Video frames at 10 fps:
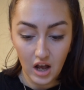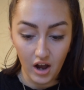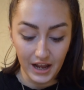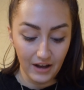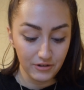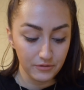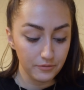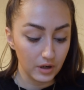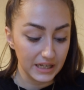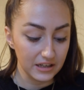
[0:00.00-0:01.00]
I haven't
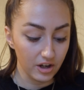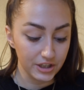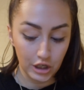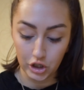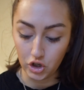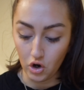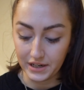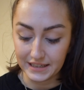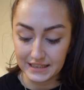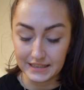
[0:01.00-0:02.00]
fully gone
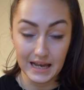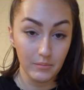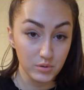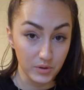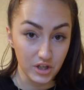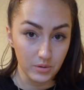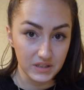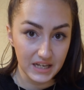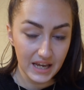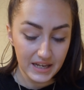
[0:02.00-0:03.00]
into depth with
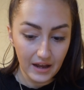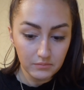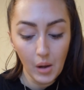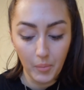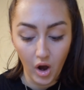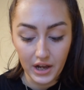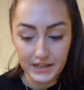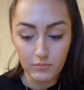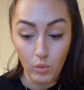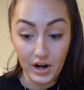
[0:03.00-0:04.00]
using it yet,
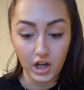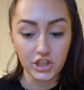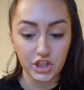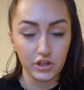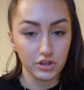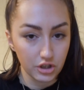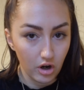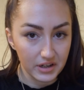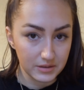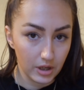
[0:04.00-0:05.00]
but when I showed you
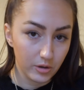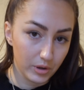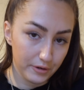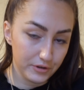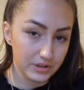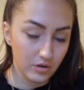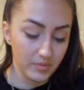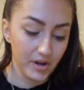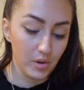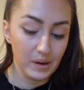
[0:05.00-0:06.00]
guys when I've used it on my
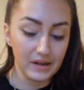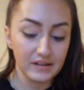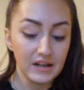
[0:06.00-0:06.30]
iPad,